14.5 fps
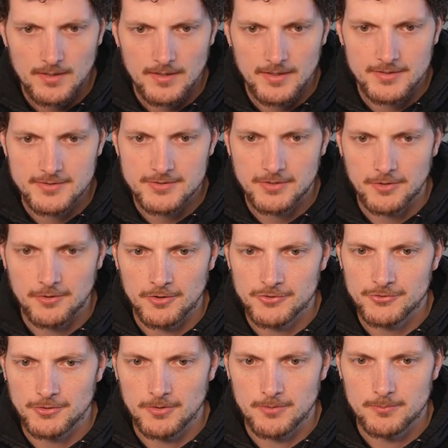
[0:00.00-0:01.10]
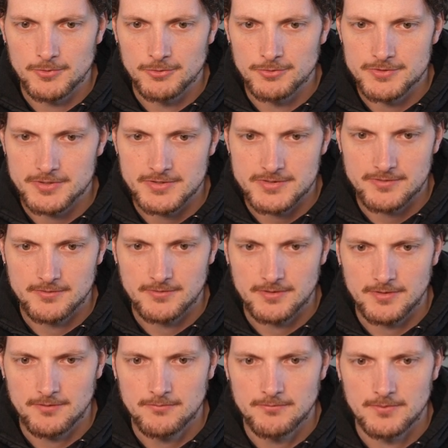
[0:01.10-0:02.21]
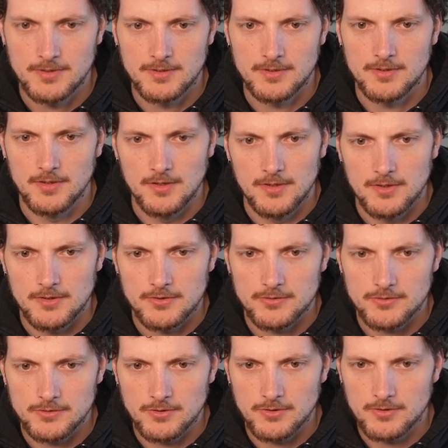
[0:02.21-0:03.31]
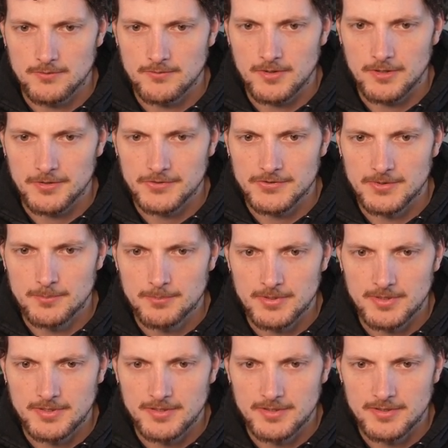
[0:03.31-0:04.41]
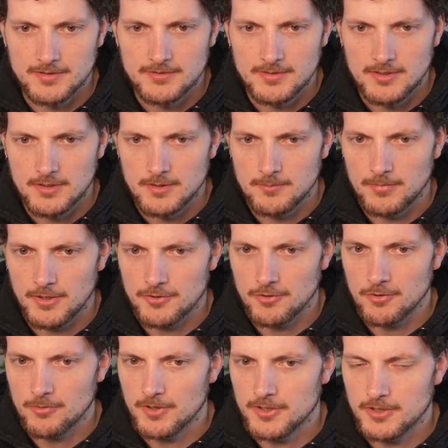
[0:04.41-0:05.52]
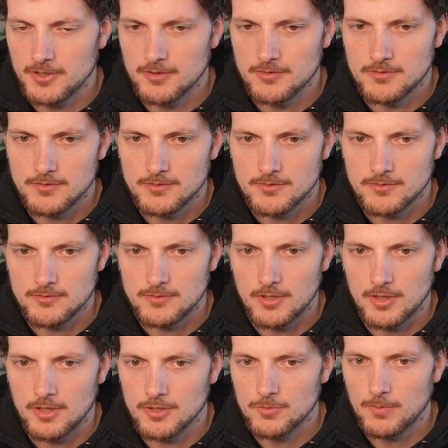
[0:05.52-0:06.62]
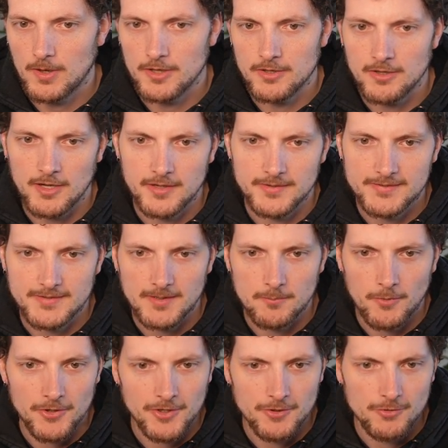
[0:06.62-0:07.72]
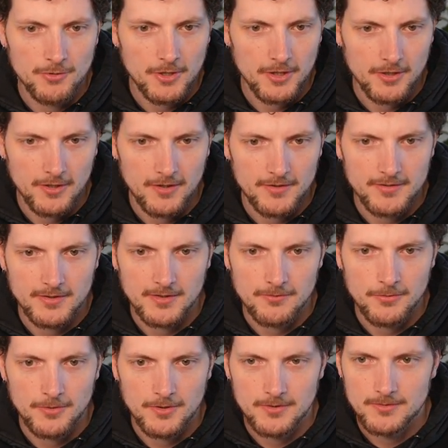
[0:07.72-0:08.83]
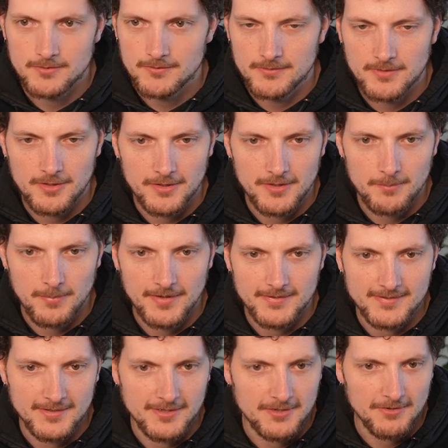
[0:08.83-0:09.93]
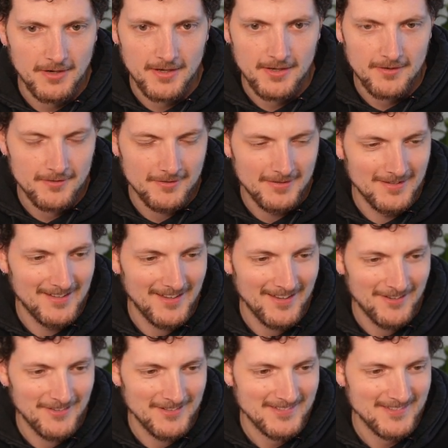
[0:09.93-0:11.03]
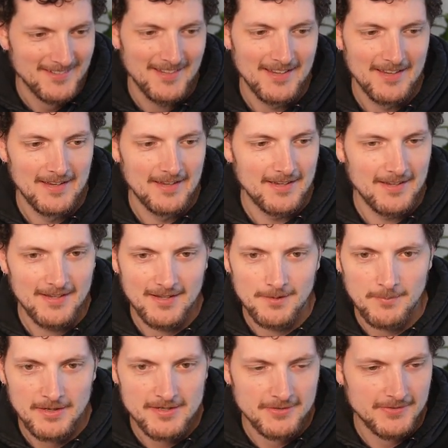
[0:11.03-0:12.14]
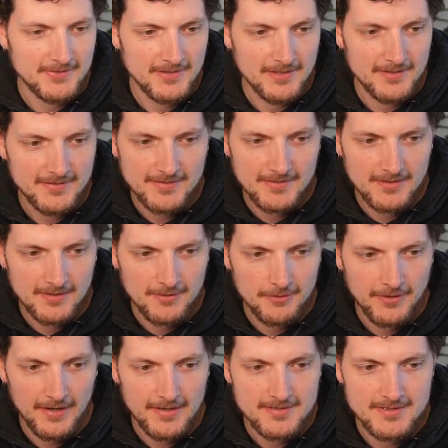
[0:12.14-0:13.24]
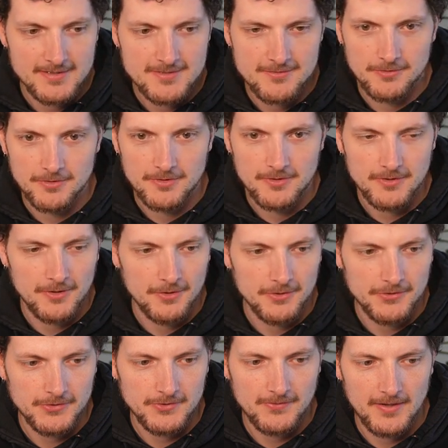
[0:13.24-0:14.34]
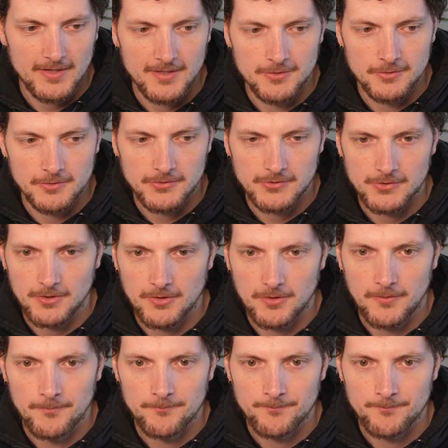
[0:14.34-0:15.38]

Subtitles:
And you can also mute it. Yeah? So very simple here, but already quite nice and modern looking, I think, for very basic UI layouts. And you see it's connected to those values. So